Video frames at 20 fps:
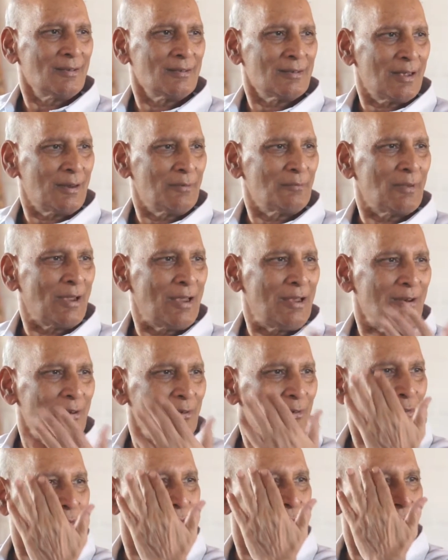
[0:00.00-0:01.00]
than my
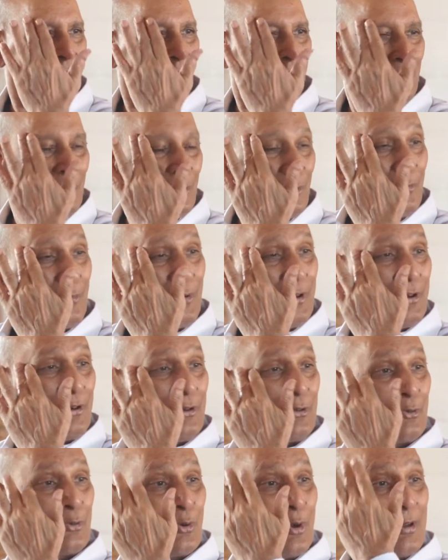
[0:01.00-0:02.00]
rule, you will
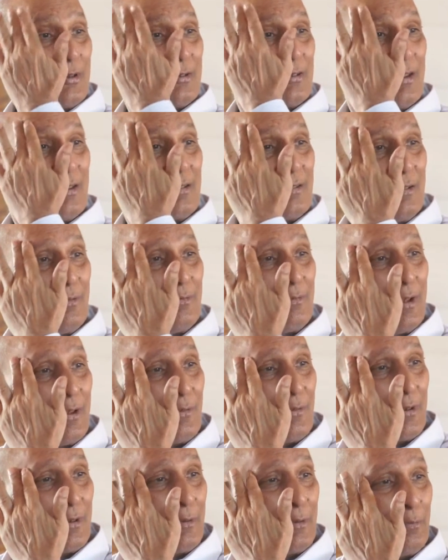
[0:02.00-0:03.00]
rejoice as if
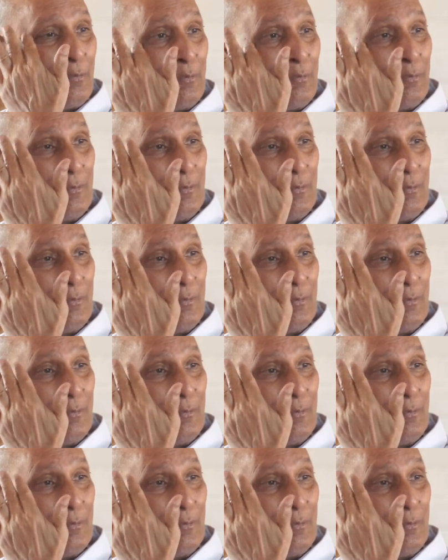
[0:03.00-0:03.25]
there was